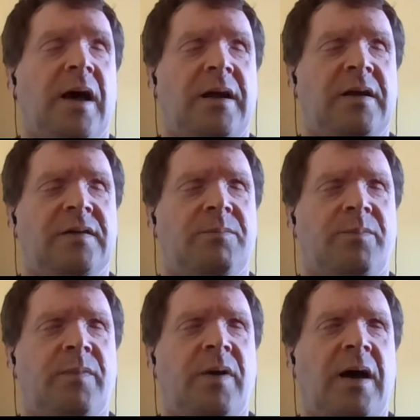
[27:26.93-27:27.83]
and it's a,
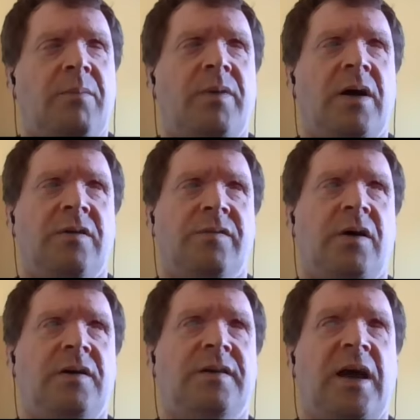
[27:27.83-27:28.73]
a, a
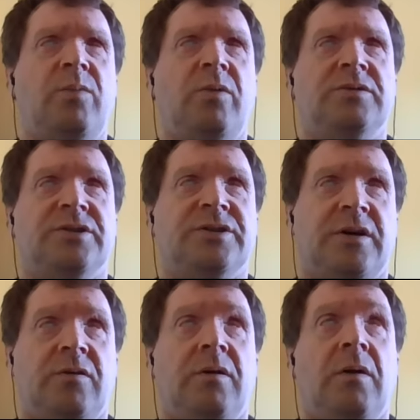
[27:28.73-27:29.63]
device able to
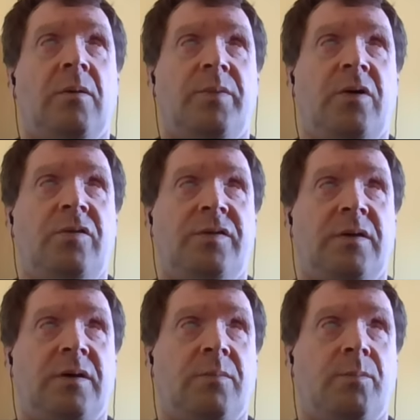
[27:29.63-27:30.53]
show
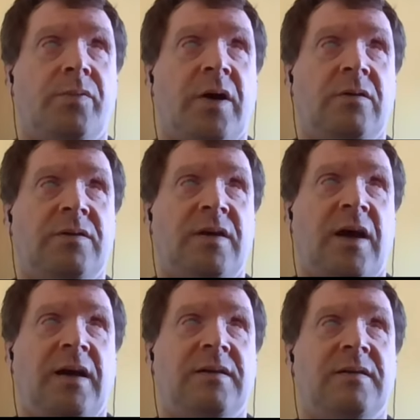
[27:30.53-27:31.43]
both braille
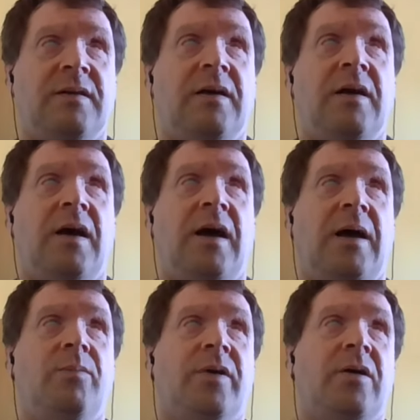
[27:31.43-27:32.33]
text
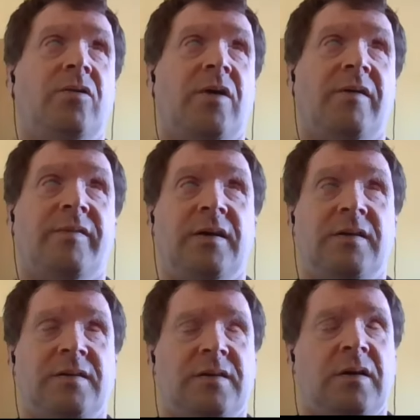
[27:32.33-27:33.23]
and braille
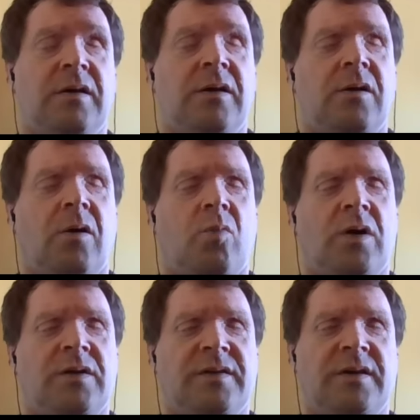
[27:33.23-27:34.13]
graphics on
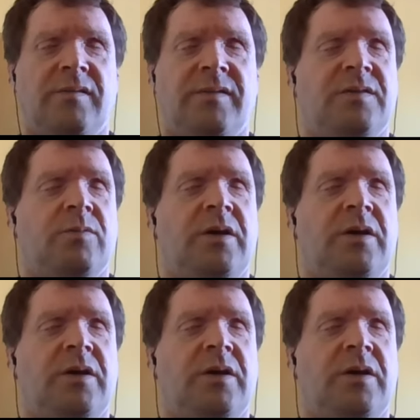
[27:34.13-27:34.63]
one surface.